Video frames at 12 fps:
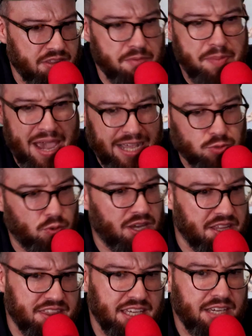And the
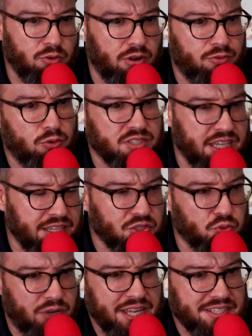patois thing where everyone's like,
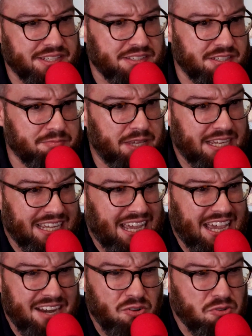it's racist. I'm like,
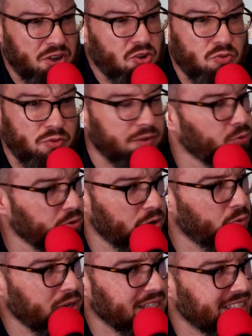I don't know.
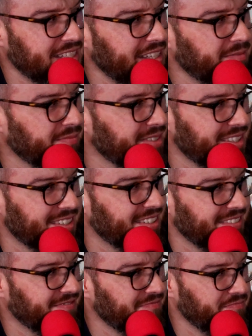No one
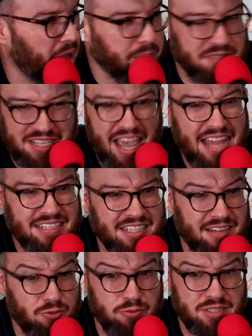seems upset.
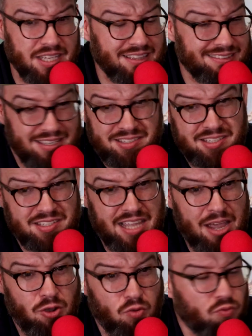Everyone's like, this is
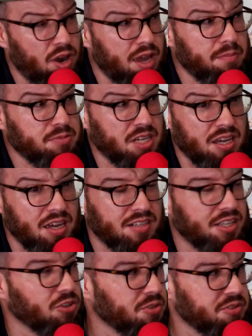how Rob
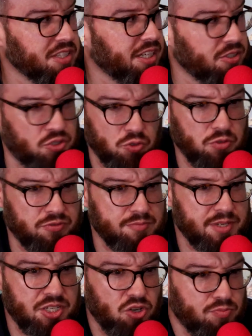talks. Also, he was like a dude
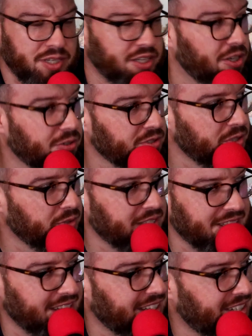from Etobicoke. So
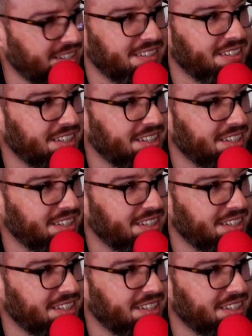he's like,